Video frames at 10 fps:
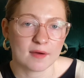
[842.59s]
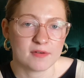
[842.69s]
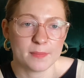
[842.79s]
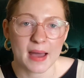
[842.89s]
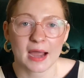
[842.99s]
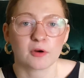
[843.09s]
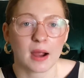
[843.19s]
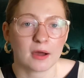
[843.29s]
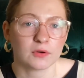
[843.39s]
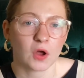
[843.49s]
a
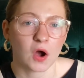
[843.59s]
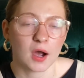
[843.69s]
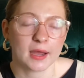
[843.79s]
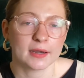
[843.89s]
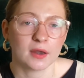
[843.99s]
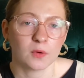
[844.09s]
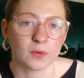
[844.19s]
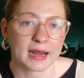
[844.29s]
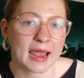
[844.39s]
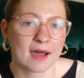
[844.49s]
background on what
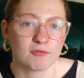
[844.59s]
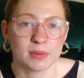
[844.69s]
I have